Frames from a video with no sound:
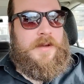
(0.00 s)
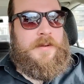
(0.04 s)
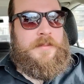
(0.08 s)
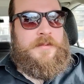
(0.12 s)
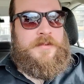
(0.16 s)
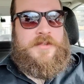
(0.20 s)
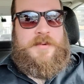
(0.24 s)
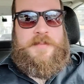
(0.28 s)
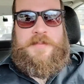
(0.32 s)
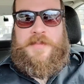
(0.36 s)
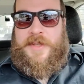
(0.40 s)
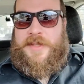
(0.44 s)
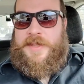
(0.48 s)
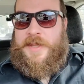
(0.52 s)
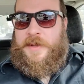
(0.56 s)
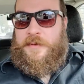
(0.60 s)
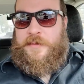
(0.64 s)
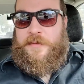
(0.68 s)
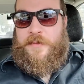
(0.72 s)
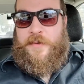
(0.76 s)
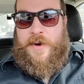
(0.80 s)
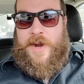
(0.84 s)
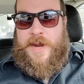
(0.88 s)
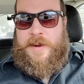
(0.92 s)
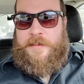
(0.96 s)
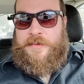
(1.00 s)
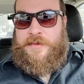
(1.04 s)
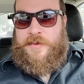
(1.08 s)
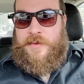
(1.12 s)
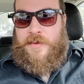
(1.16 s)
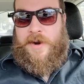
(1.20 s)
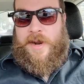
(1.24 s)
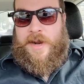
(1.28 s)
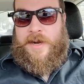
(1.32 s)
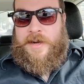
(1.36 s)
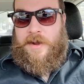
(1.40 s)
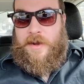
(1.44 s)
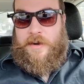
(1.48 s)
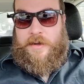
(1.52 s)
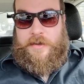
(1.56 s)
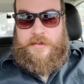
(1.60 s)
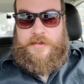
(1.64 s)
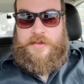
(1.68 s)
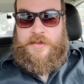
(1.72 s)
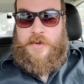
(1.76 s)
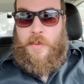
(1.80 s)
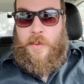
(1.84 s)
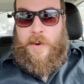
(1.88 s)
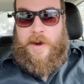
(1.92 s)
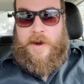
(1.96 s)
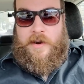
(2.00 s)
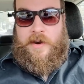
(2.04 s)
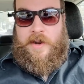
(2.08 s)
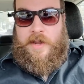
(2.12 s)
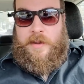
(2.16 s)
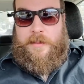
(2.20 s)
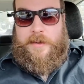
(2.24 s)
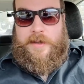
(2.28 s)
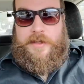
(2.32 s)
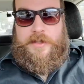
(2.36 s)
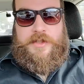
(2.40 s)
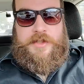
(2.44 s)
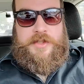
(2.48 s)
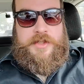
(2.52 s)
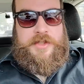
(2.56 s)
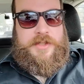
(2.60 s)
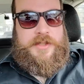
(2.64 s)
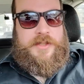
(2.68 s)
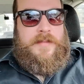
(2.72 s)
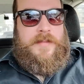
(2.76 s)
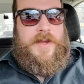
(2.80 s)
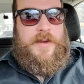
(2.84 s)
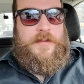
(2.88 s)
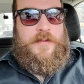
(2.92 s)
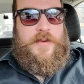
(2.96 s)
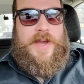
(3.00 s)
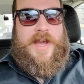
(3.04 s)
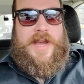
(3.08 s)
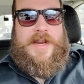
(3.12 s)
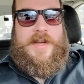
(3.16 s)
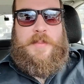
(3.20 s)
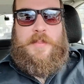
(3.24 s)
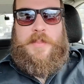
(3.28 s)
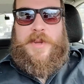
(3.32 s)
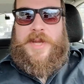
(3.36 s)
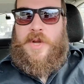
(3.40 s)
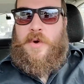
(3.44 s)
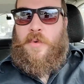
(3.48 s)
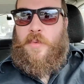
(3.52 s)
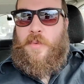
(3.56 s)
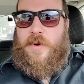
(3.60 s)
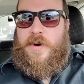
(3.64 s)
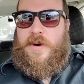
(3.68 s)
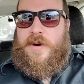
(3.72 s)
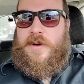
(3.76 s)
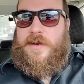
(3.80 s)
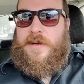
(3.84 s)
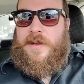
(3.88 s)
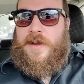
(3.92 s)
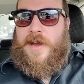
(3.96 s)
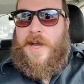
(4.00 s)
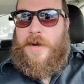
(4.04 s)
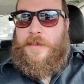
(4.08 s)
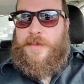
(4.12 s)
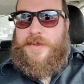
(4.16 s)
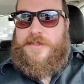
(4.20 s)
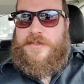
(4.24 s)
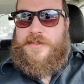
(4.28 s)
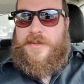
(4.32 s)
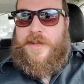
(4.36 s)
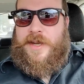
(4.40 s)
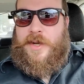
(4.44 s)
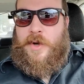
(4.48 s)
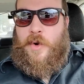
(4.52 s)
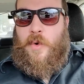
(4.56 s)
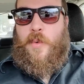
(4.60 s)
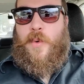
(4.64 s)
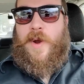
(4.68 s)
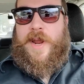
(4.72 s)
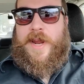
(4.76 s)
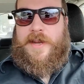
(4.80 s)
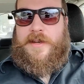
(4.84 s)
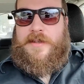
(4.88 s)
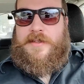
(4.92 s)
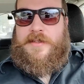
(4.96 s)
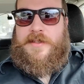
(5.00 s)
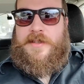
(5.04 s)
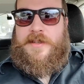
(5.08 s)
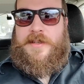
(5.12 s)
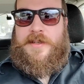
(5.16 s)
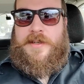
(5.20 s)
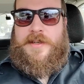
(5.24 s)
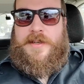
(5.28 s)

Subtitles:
Something that frames right on a square image. If I had to pick a word, I would say quaint.